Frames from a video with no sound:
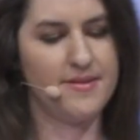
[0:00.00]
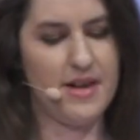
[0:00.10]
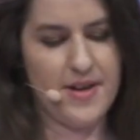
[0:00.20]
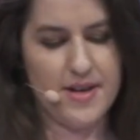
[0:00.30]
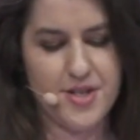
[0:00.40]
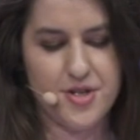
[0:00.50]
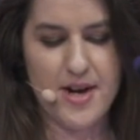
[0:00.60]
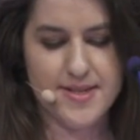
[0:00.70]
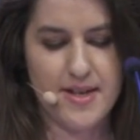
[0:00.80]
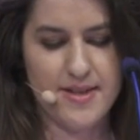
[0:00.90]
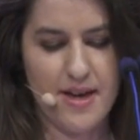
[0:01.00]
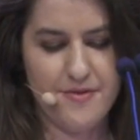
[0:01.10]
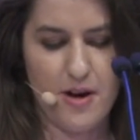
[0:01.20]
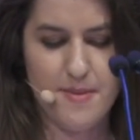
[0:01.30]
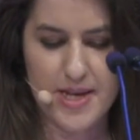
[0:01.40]
of how to translate that
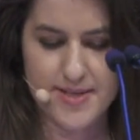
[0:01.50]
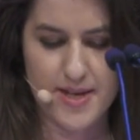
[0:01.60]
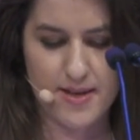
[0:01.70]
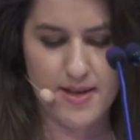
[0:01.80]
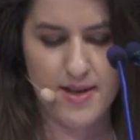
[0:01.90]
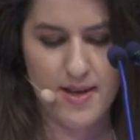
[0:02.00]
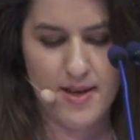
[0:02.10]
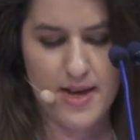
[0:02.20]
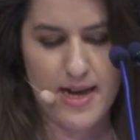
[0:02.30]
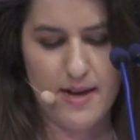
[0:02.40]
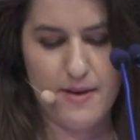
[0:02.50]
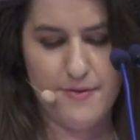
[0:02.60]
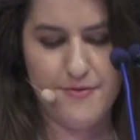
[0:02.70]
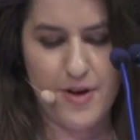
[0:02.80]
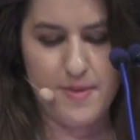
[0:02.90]
very basic
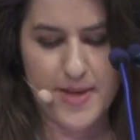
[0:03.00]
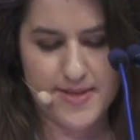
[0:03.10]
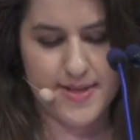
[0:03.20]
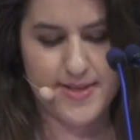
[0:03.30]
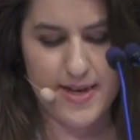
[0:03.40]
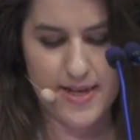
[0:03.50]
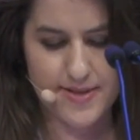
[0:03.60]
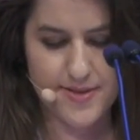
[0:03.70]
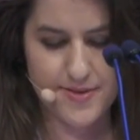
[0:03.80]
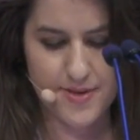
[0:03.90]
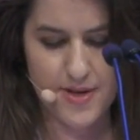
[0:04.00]
sentence.